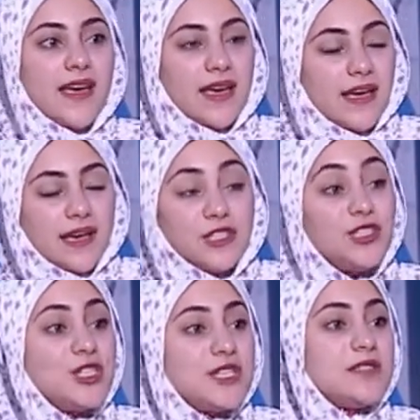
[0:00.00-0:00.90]

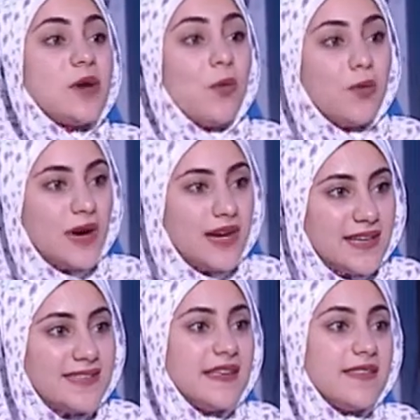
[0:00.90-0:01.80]

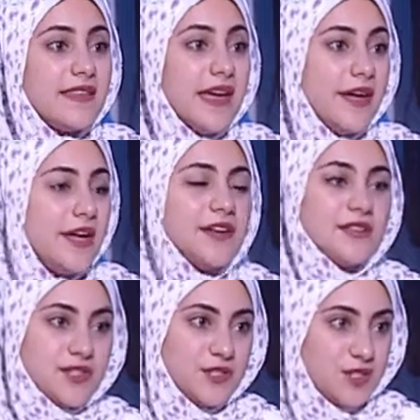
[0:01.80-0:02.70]
in the
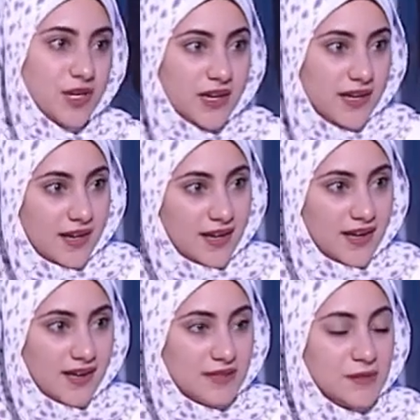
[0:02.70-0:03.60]
heritage,
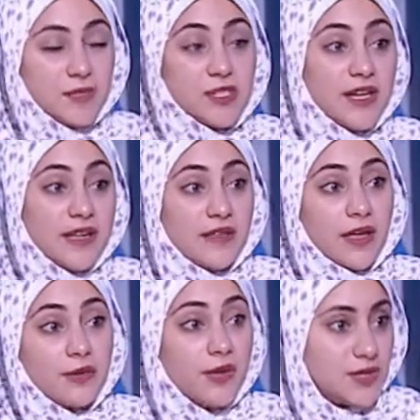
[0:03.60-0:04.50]
especially in the
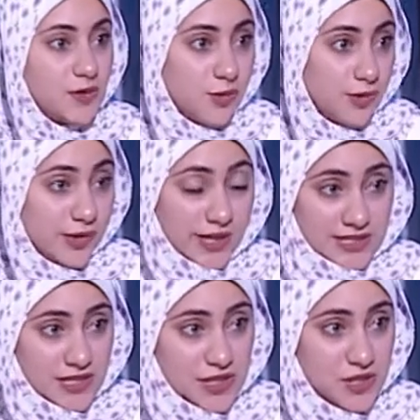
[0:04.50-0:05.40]
UNESCO
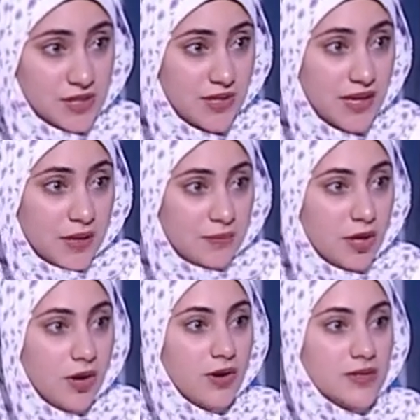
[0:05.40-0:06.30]
organization,
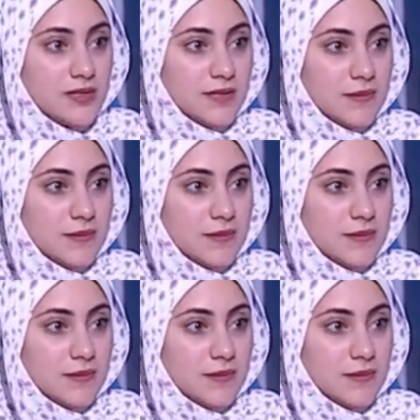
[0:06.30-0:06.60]
because